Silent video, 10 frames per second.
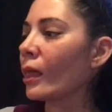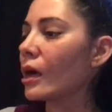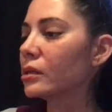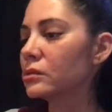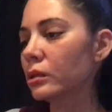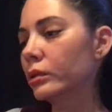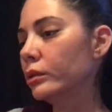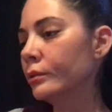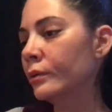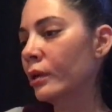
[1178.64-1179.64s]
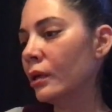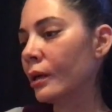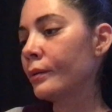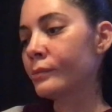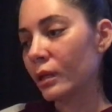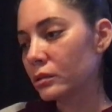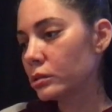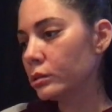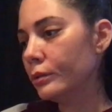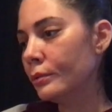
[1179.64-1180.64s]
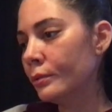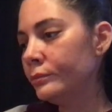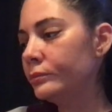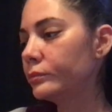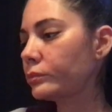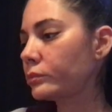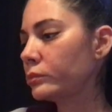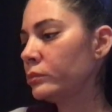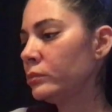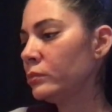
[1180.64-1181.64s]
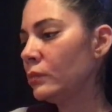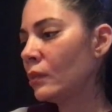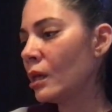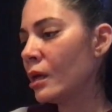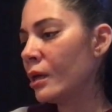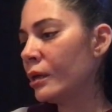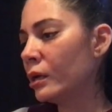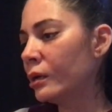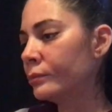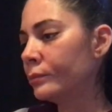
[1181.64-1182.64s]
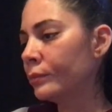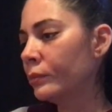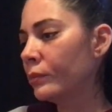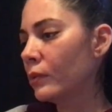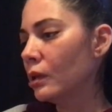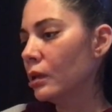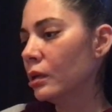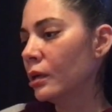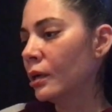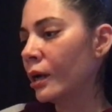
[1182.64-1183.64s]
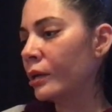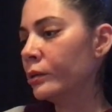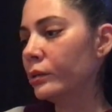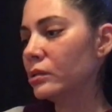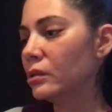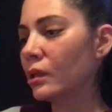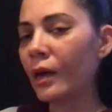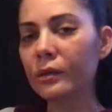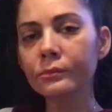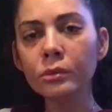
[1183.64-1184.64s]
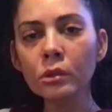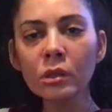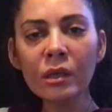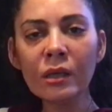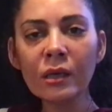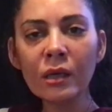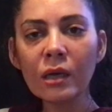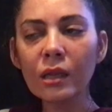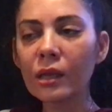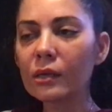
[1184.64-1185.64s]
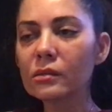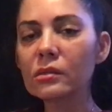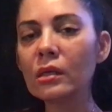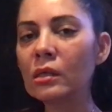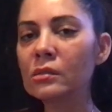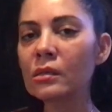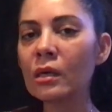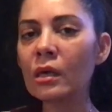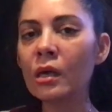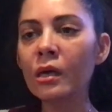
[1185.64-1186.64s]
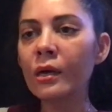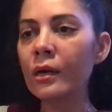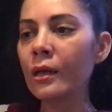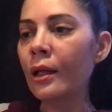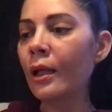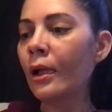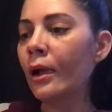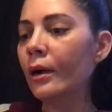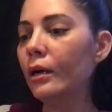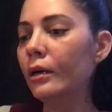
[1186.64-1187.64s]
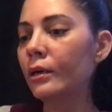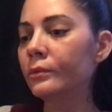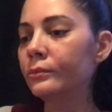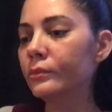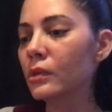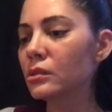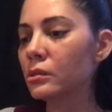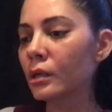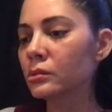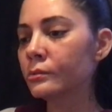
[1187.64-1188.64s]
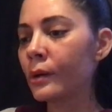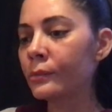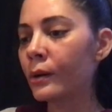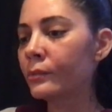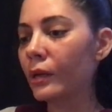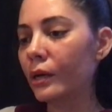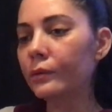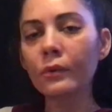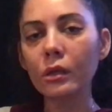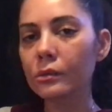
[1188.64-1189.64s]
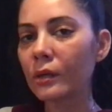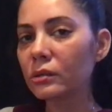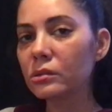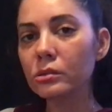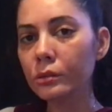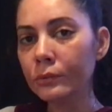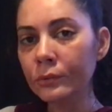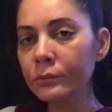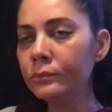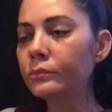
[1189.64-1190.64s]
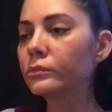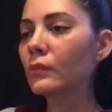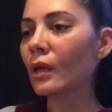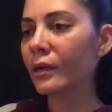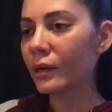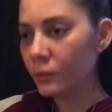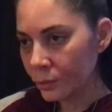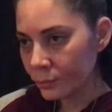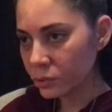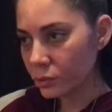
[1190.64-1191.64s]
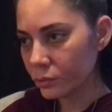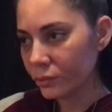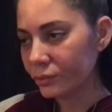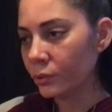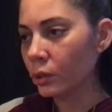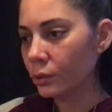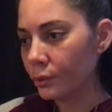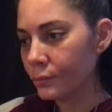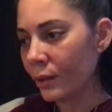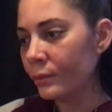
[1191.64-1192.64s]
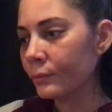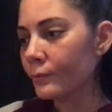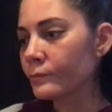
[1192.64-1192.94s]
I went back to school, and I noticed a lot of bullying, a lot of teasing. So I told my mom that I didn't want to go back to school. I got homeschooled for a little bit.